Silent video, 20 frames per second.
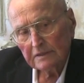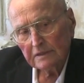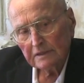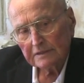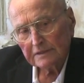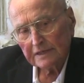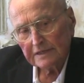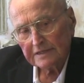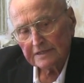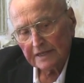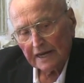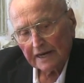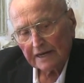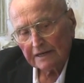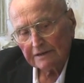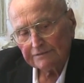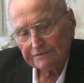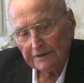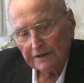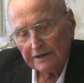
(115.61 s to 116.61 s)
that they
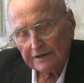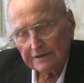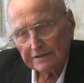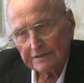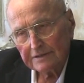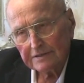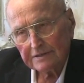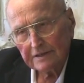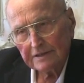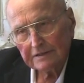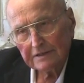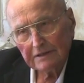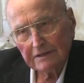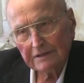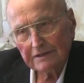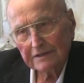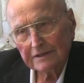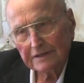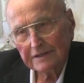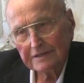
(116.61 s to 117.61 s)
sacrificed to send
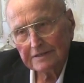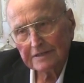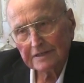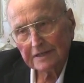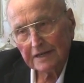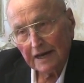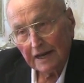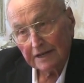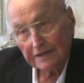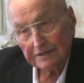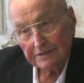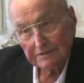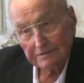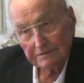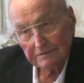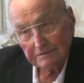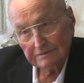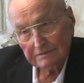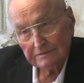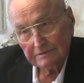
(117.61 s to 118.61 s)
all their kids to
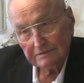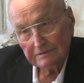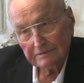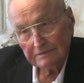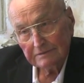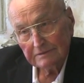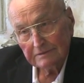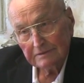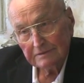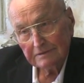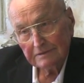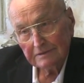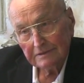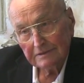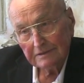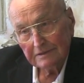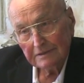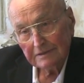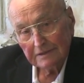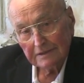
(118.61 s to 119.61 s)
college.
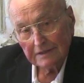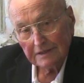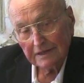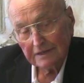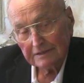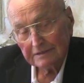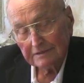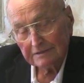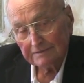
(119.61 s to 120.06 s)
And I